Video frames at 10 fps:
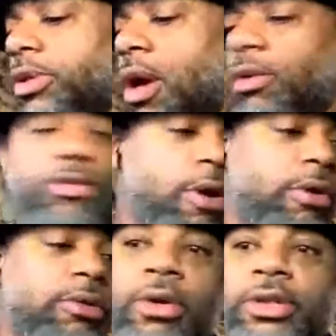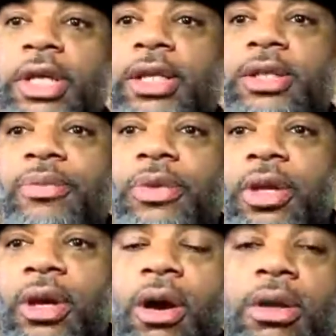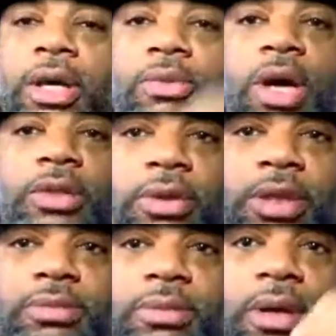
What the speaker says: song, wrong station. All he wants with his